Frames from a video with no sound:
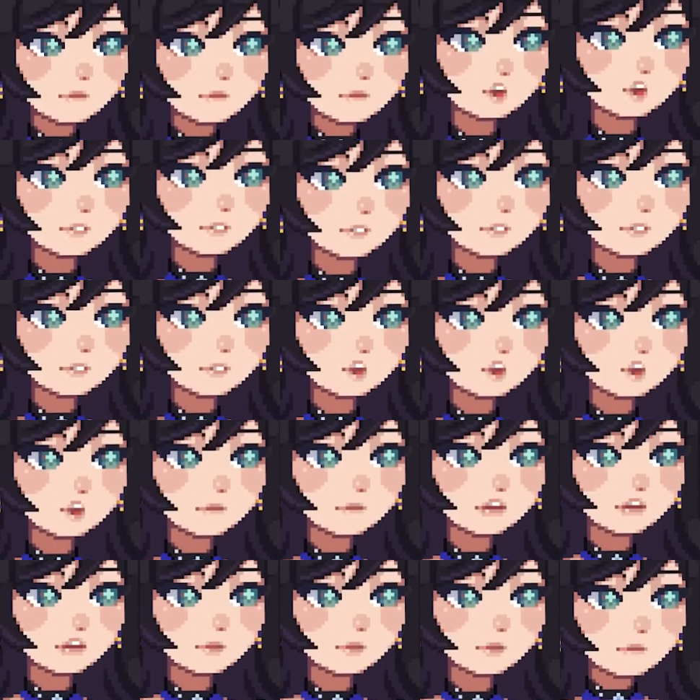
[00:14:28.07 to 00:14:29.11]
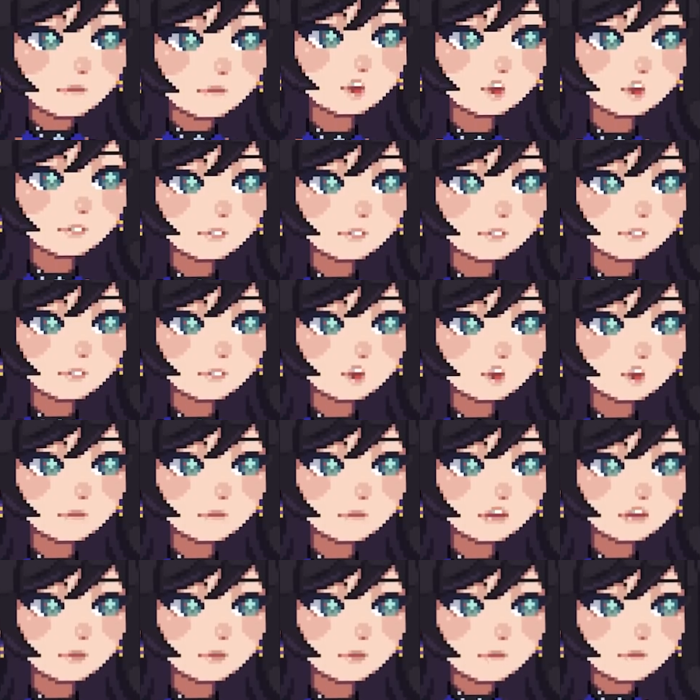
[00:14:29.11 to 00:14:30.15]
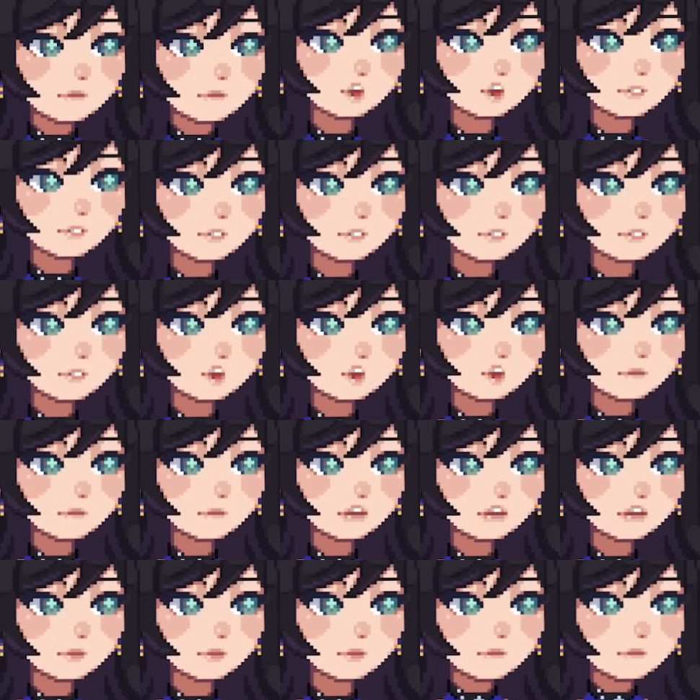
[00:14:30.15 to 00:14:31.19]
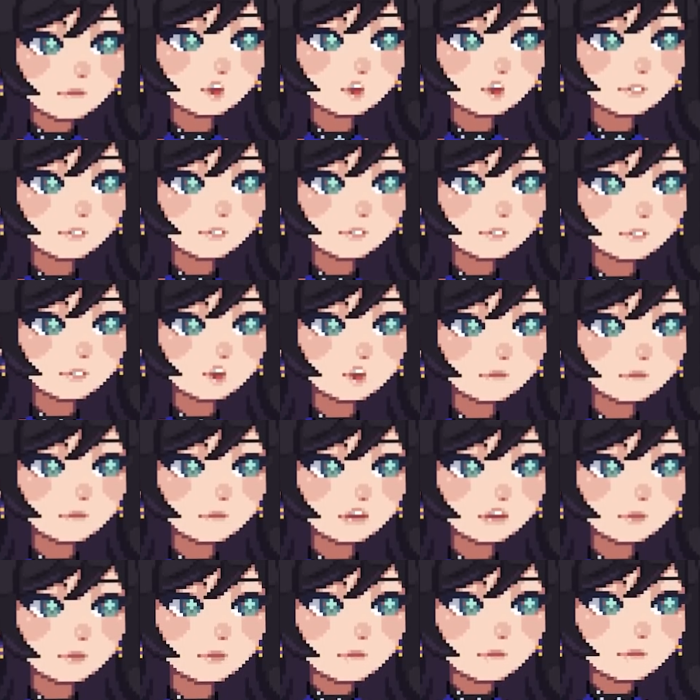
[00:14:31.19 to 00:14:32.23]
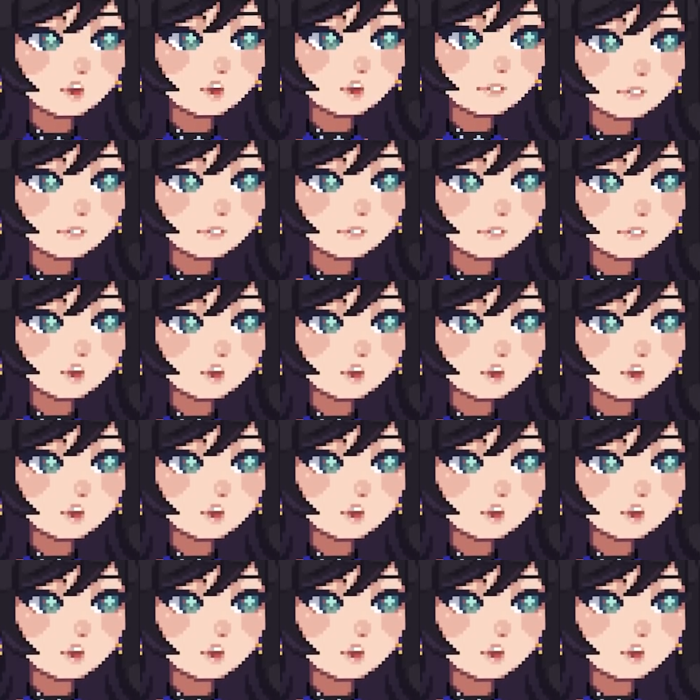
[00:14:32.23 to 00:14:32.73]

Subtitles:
I suppose, what our Nihility options are, because you only really have, I guess, out of the 4-star